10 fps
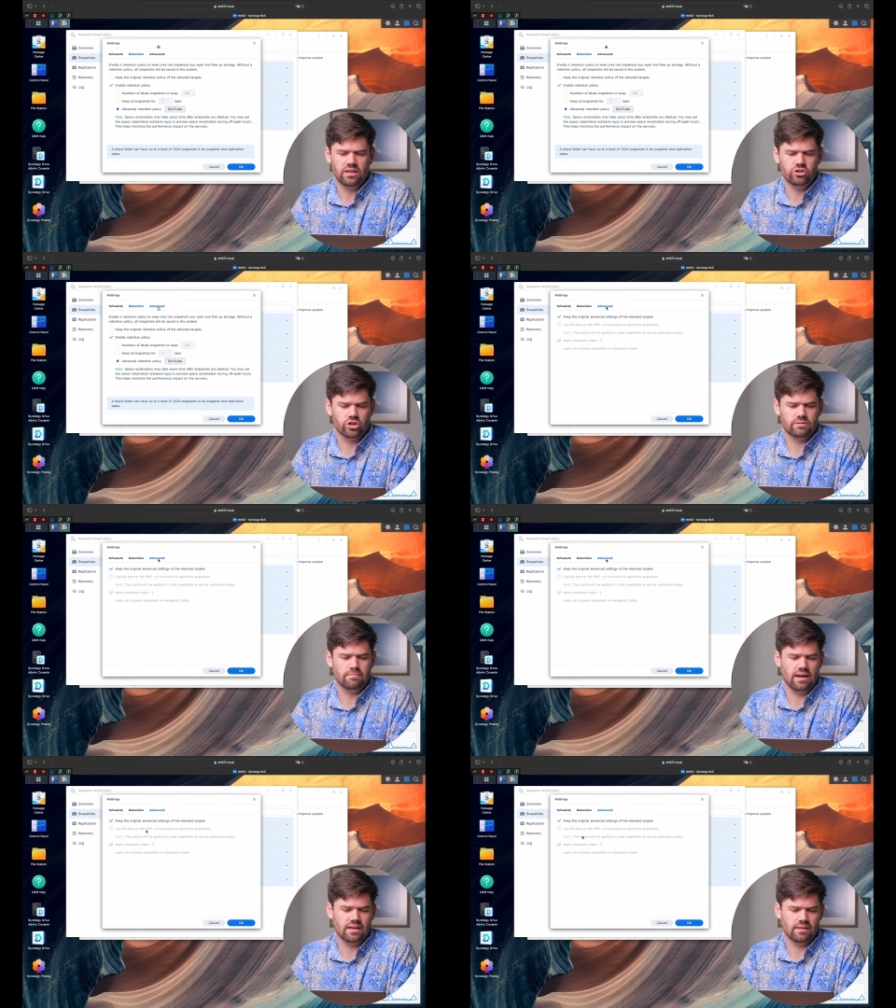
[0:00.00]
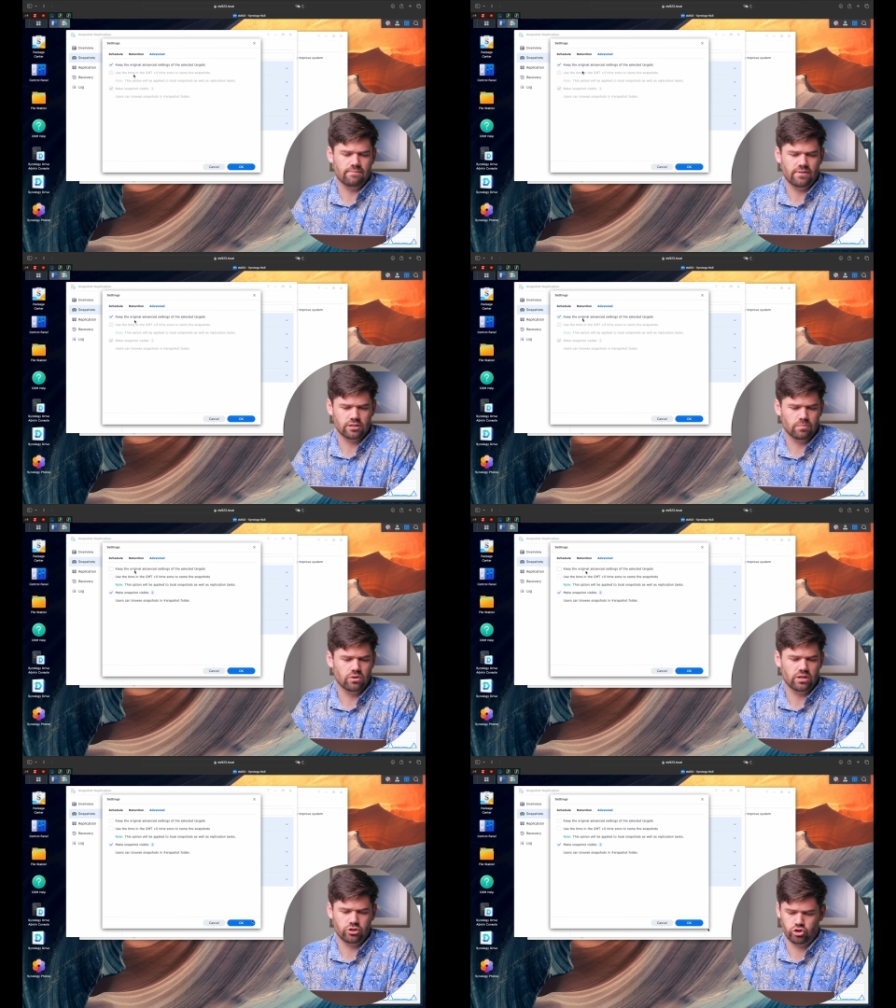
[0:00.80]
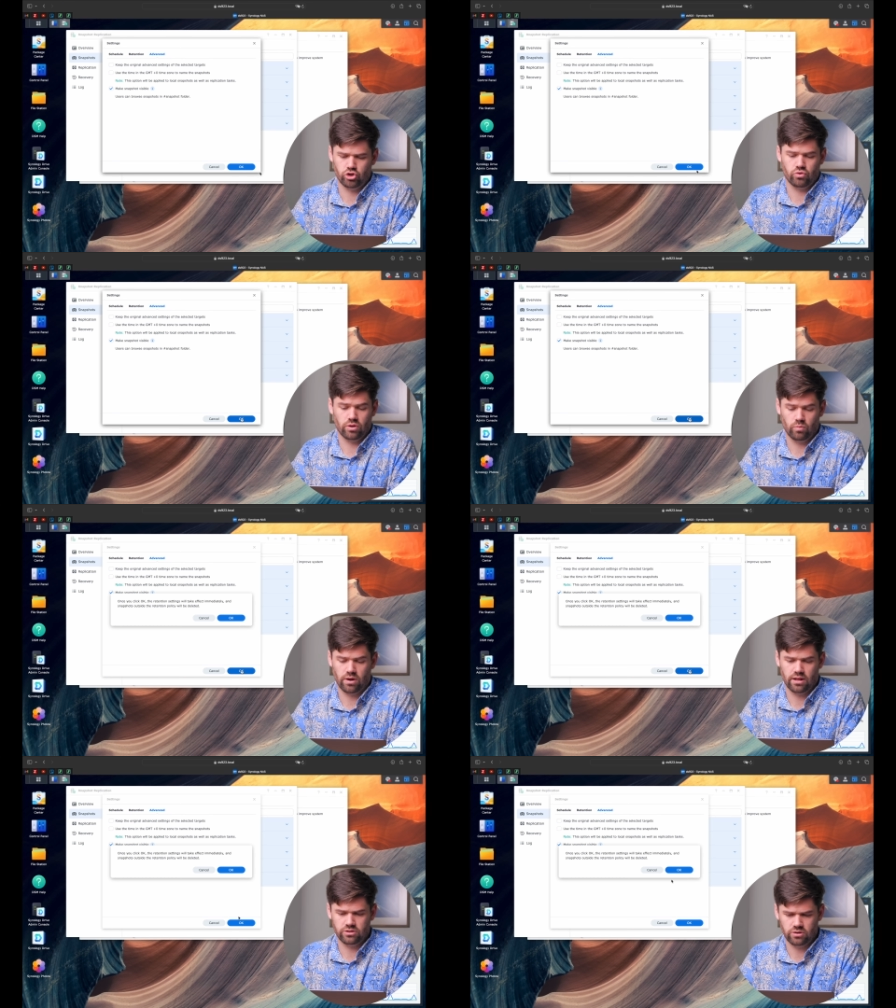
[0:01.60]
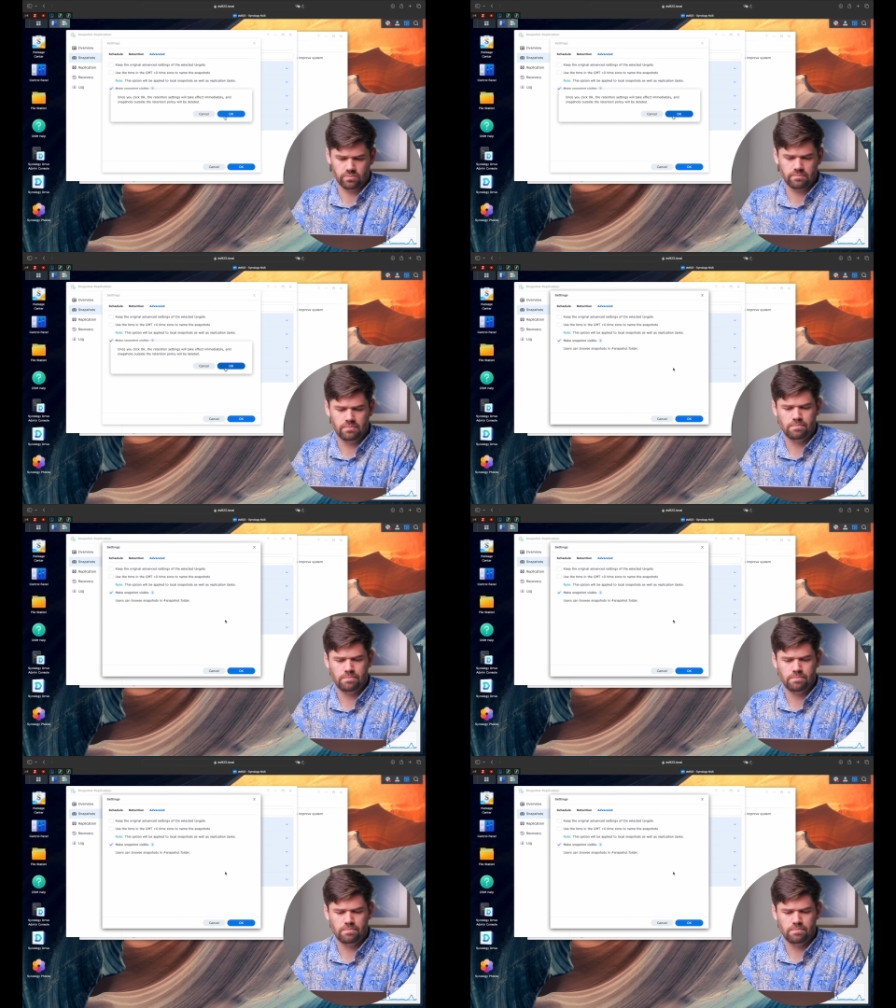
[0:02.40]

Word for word: then just make them visible is generally what I'll do.